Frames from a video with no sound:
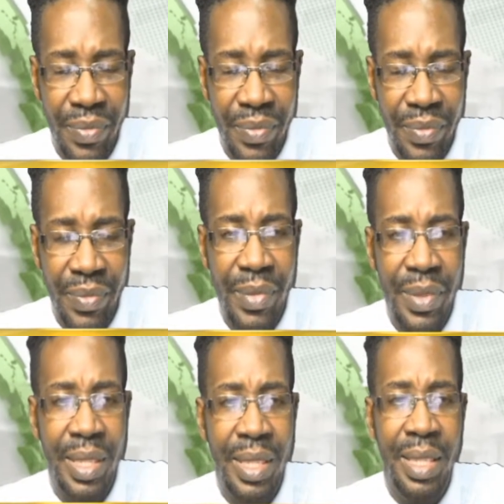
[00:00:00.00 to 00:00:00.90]
This is
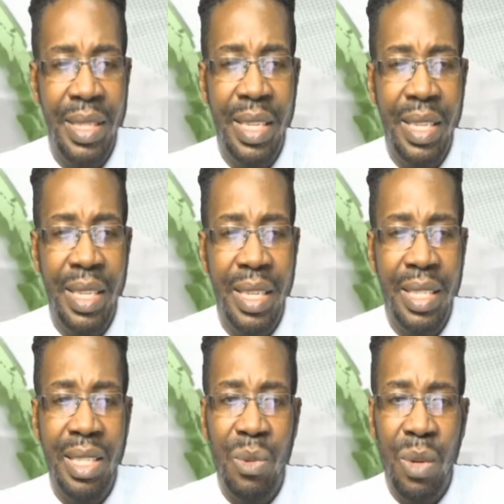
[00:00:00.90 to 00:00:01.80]
what
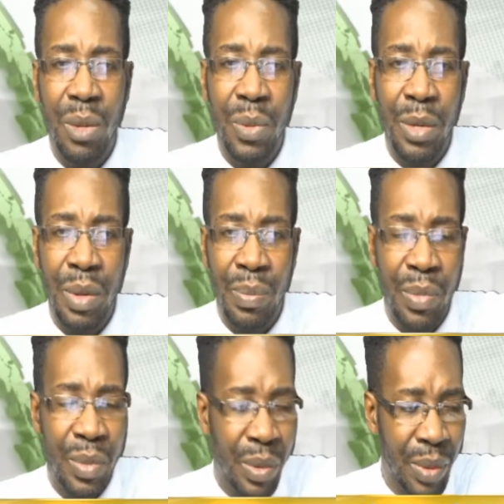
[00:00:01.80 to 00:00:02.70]
we're talking about.
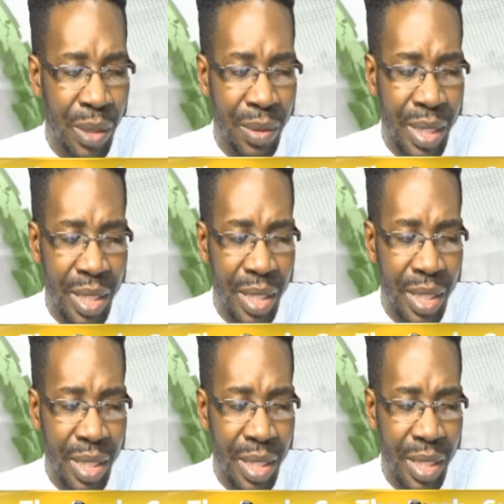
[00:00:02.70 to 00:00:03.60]
These are the incidents
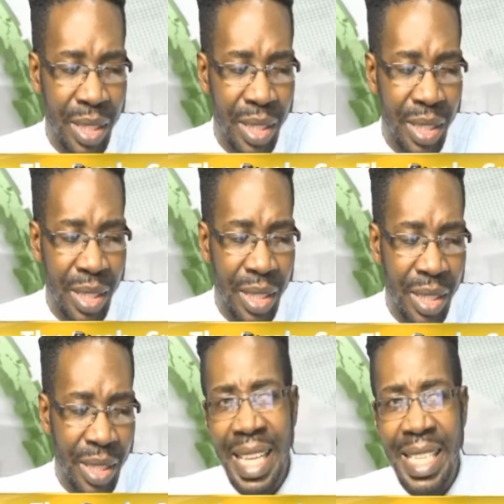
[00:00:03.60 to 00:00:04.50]
that we see
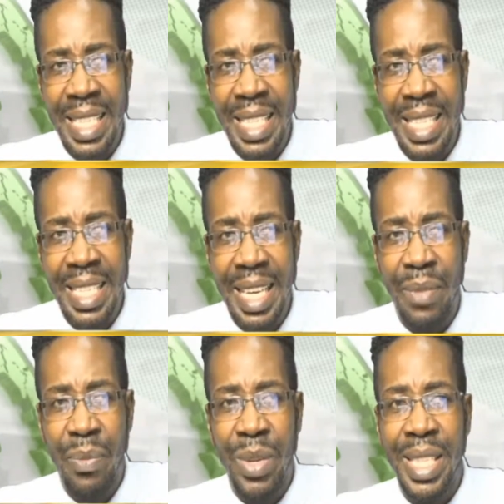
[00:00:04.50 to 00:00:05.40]
happening
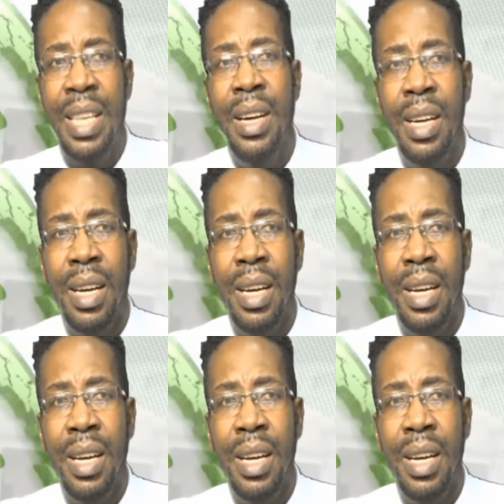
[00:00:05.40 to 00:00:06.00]
over and over.